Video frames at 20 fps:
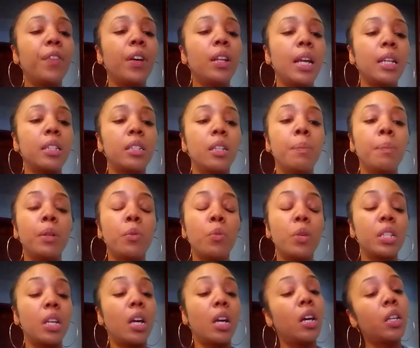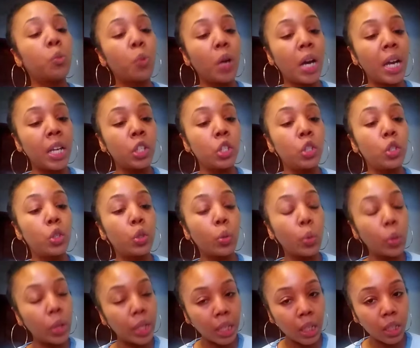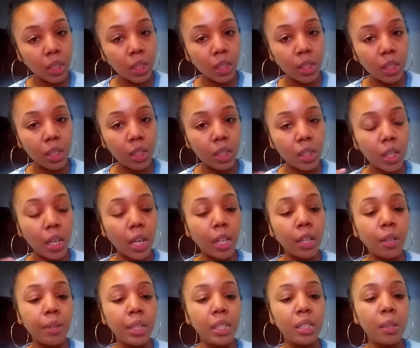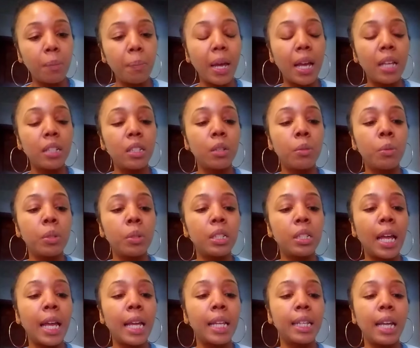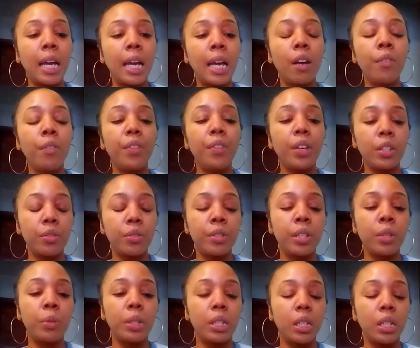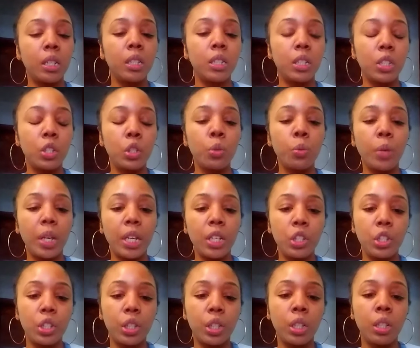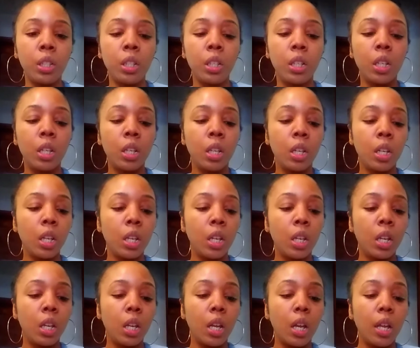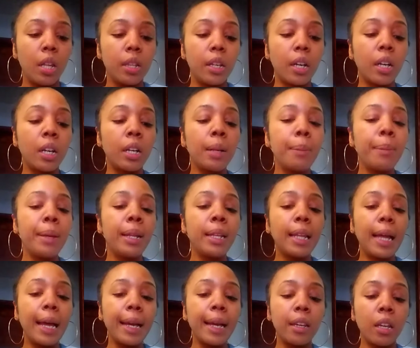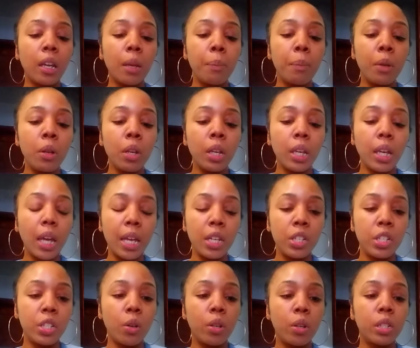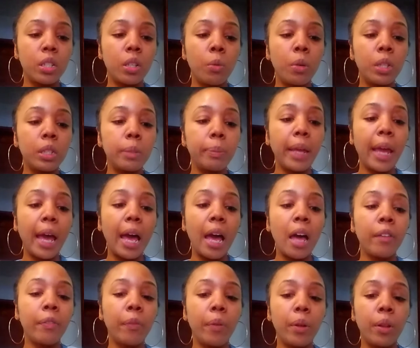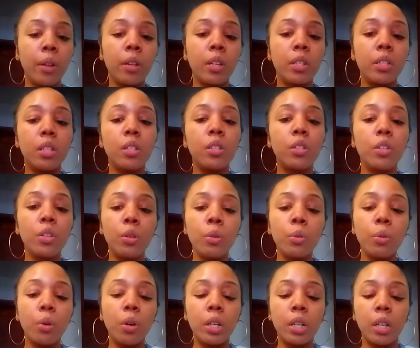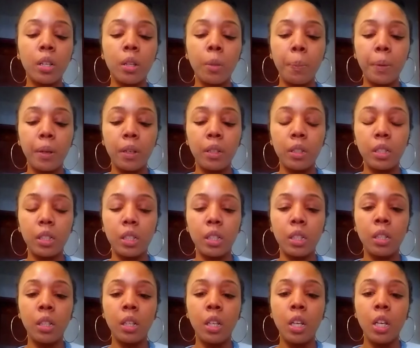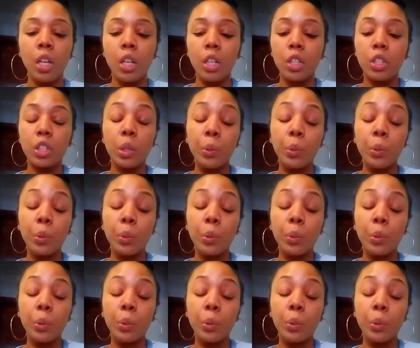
in the recent past. There was like not a victory within a situation. There could have been lack of communication on someone's behalf, whether this is you or another person. Someone could feel like they're going to be left out in the cold